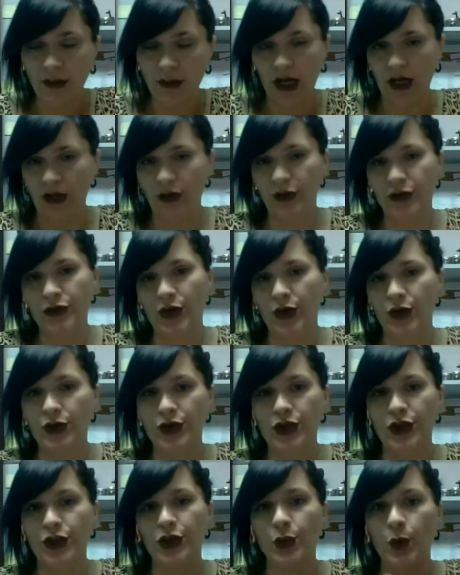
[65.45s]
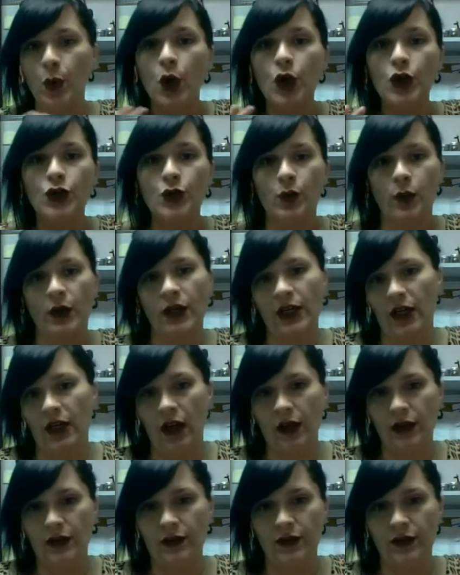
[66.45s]
I'm not going to charge you
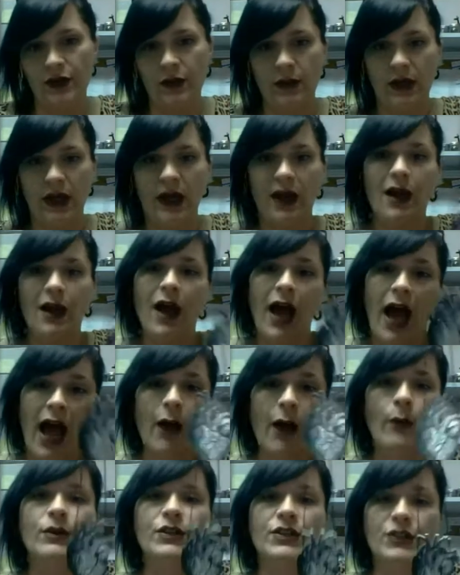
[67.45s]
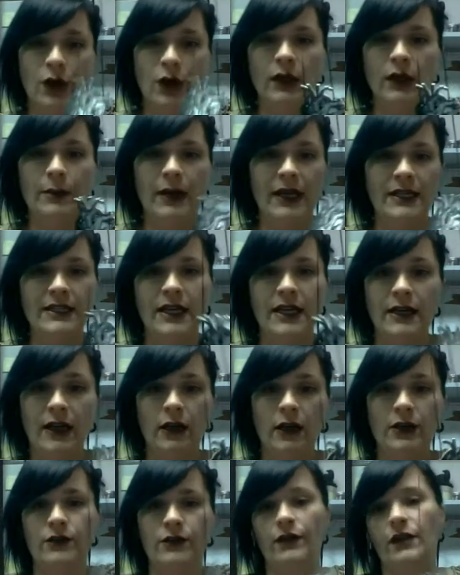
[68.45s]
$20 for something. I would totally pay
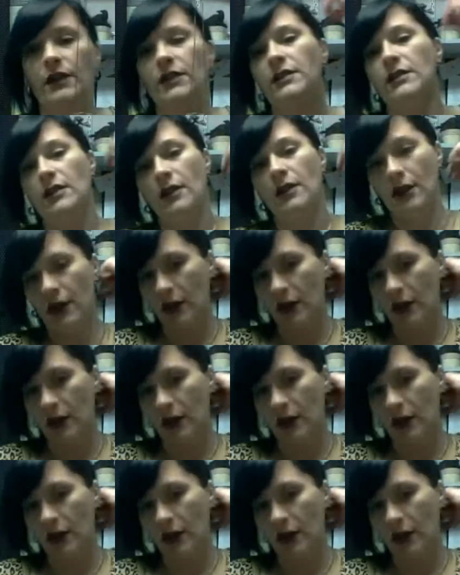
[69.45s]
$10 for this.